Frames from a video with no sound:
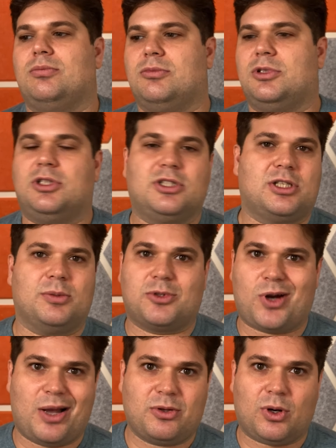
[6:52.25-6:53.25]

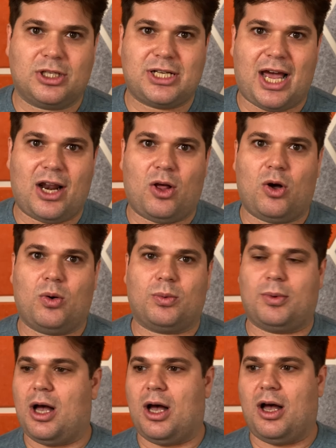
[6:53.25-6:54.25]
subscribe to our channel
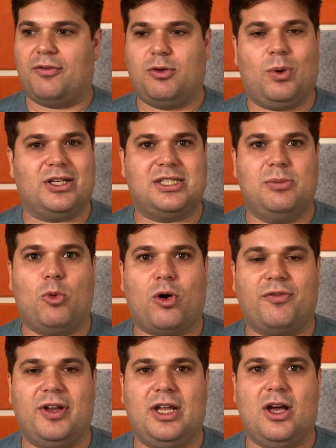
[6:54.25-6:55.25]
if you want to see
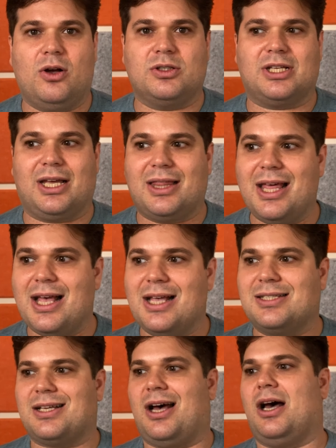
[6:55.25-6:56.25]
more videos like
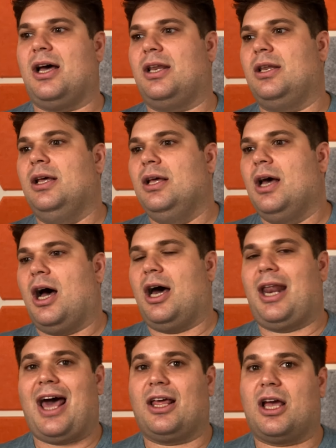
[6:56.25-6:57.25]
this on
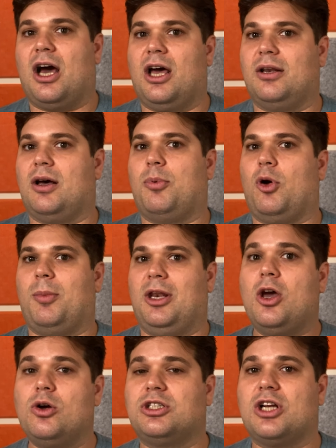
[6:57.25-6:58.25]
how to cut appointment
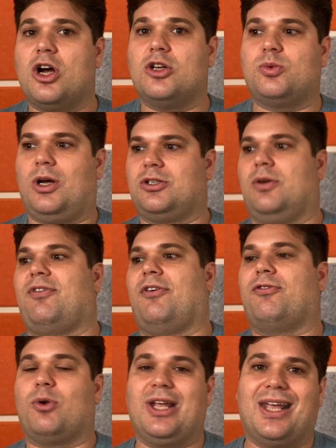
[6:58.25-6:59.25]
no-shows. We also have a
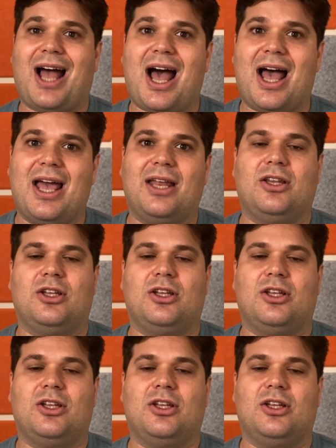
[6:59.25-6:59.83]
free guide.